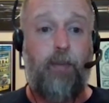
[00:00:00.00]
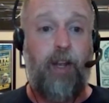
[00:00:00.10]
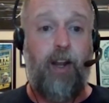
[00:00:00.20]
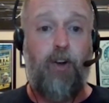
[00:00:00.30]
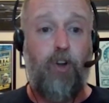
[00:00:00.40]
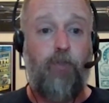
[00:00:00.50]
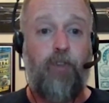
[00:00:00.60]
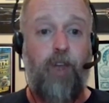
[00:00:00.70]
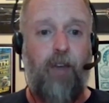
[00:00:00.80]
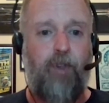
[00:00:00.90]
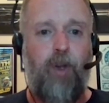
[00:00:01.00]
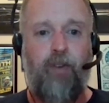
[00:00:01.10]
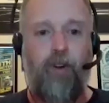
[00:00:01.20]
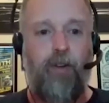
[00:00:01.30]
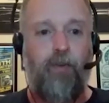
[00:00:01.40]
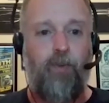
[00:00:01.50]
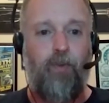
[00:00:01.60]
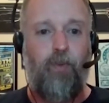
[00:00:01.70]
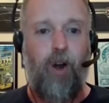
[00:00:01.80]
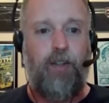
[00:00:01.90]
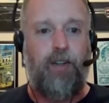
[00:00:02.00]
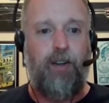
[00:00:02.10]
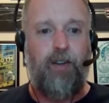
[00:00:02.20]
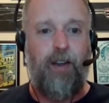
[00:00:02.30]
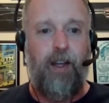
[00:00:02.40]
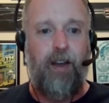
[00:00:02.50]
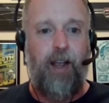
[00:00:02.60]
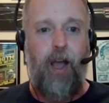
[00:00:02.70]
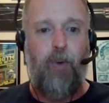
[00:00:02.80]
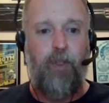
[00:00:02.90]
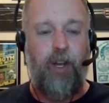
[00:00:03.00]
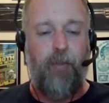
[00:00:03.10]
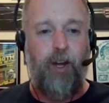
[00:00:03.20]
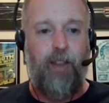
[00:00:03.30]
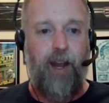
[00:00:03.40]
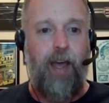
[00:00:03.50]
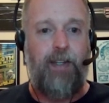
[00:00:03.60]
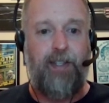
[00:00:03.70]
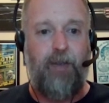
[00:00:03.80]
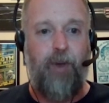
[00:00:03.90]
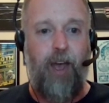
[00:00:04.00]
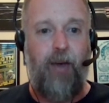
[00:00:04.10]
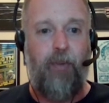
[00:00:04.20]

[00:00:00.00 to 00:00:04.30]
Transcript: I mean, I don't know if have you ever worked or hung out with anybody that had a CPAP?